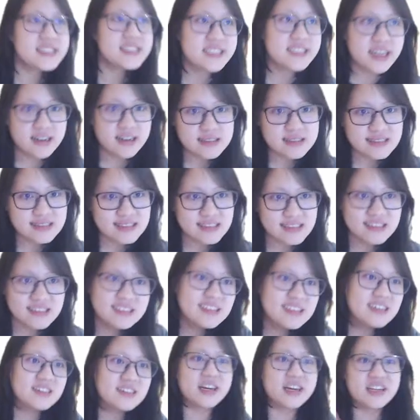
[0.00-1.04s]
cells,
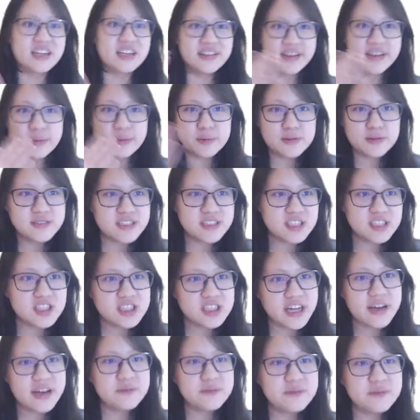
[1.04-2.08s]
right? It doubles each
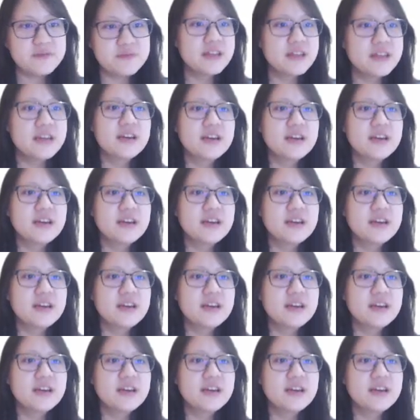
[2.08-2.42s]
time.